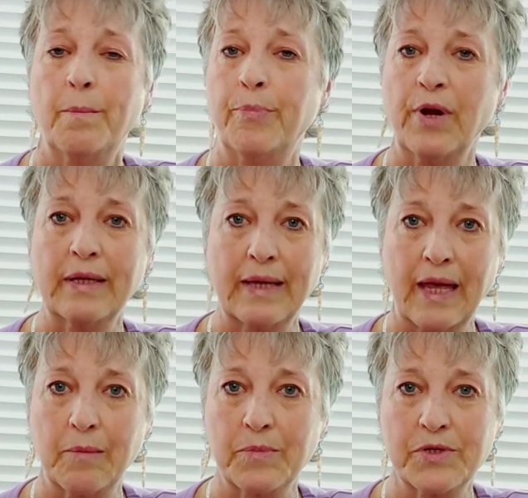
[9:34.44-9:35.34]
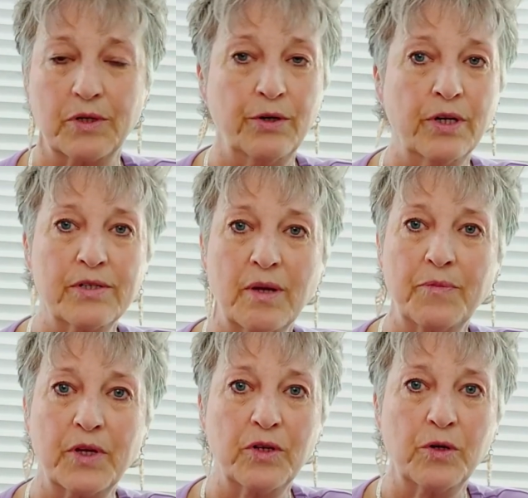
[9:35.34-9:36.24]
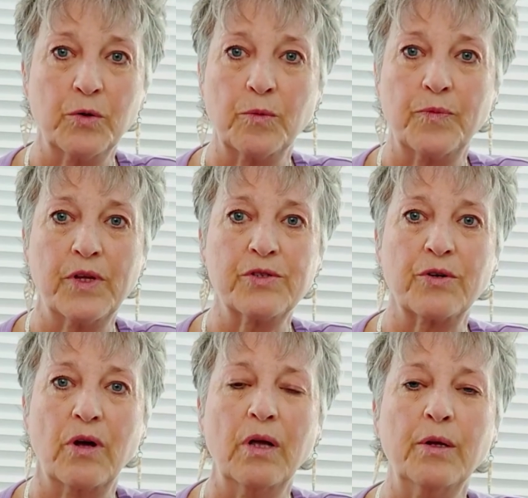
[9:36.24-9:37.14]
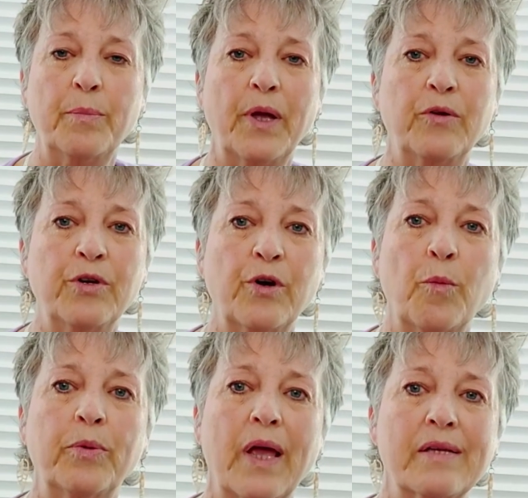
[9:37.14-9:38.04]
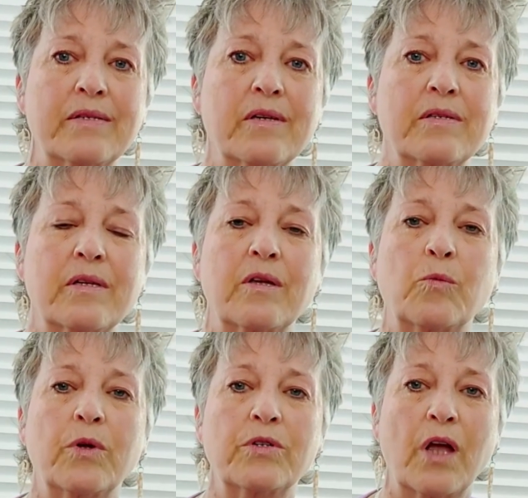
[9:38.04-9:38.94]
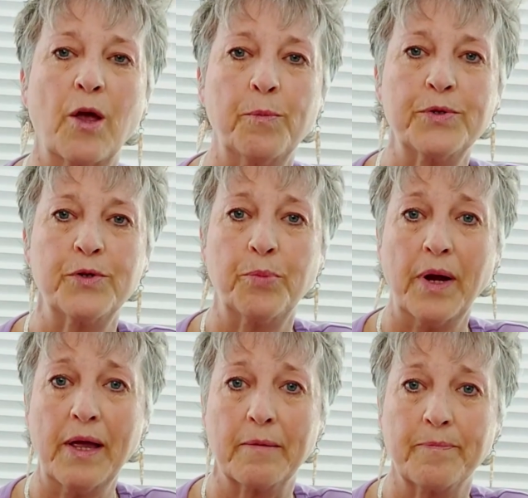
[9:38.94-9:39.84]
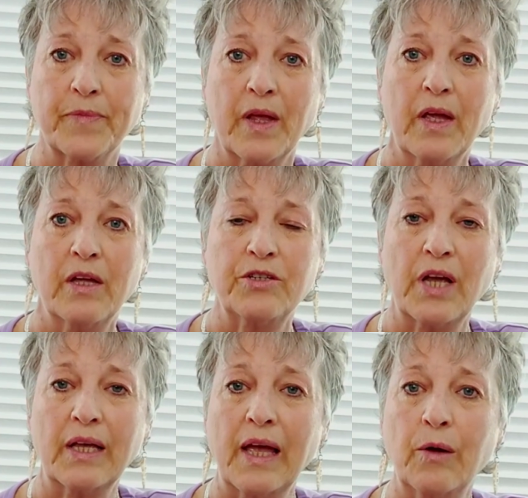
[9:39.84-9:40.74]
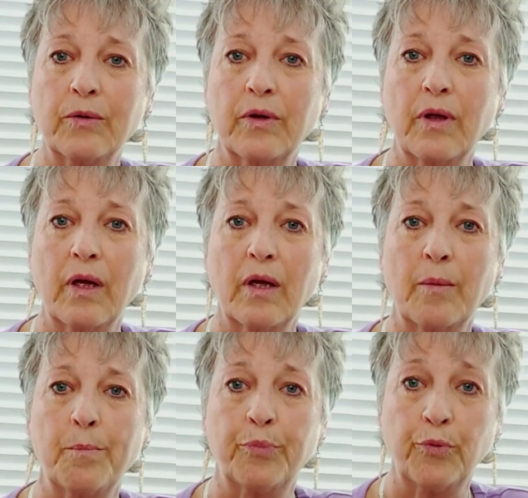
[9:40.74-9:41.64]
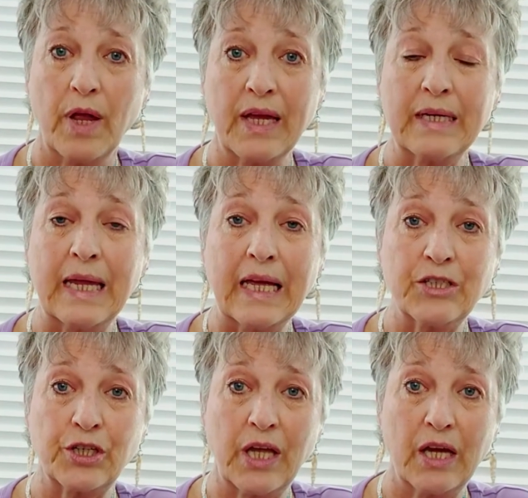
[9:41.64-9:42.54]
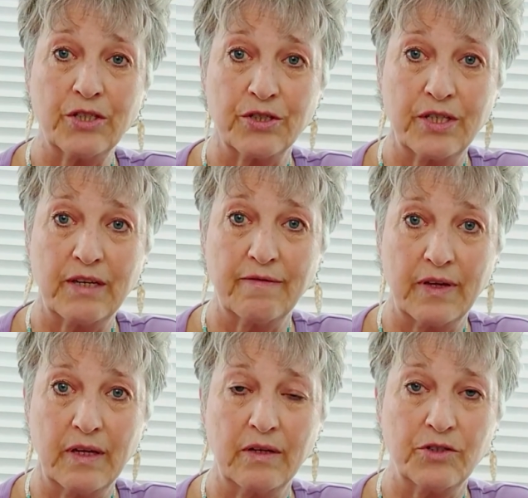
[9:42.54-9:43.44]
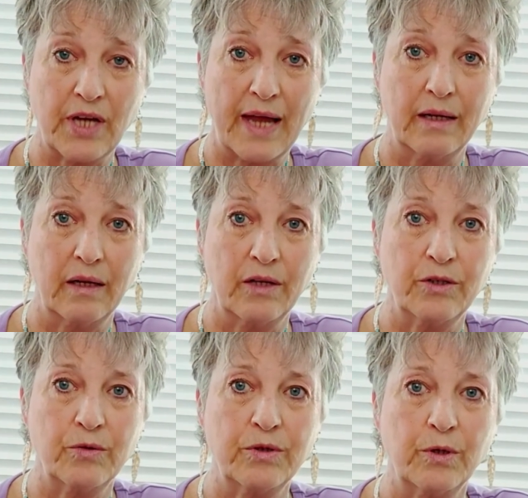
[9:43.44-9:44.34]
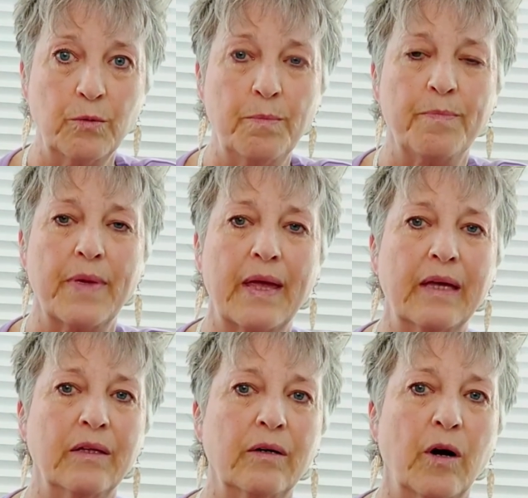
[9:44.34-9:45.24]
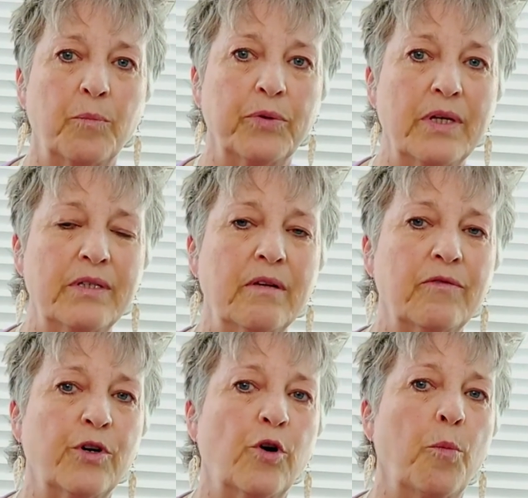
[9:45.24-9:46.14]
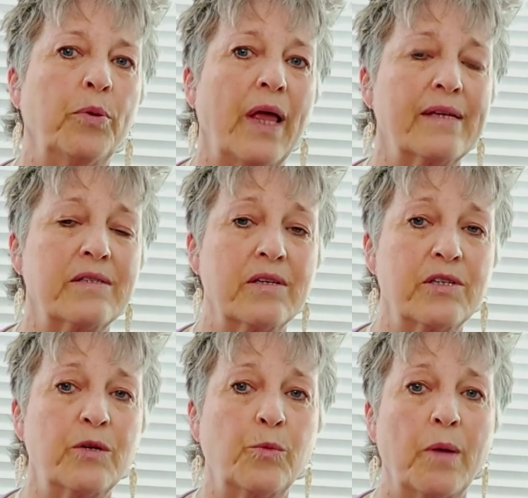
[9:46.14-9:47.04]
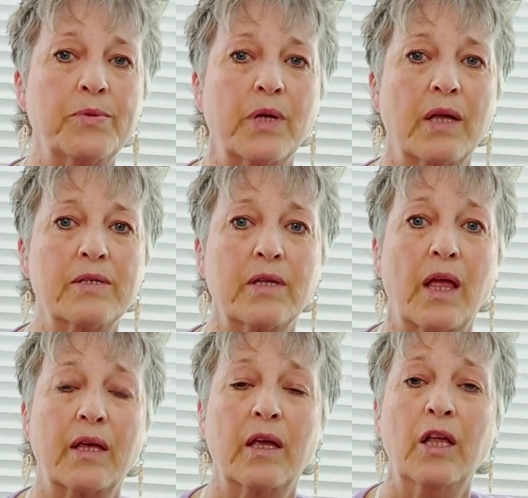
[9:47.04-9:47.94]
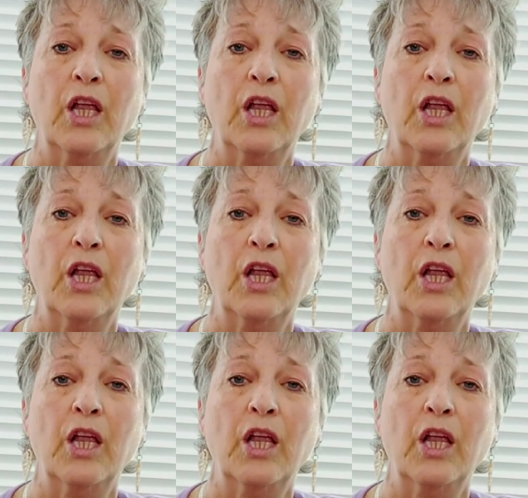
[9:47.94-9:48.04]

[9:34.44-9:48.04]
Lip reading: Brain games, learning something new. These are all about neuroplasticity, which helps your brain. Check out Brain Education TV channel on YouTube, and there are plenty of neuroplasticity websites like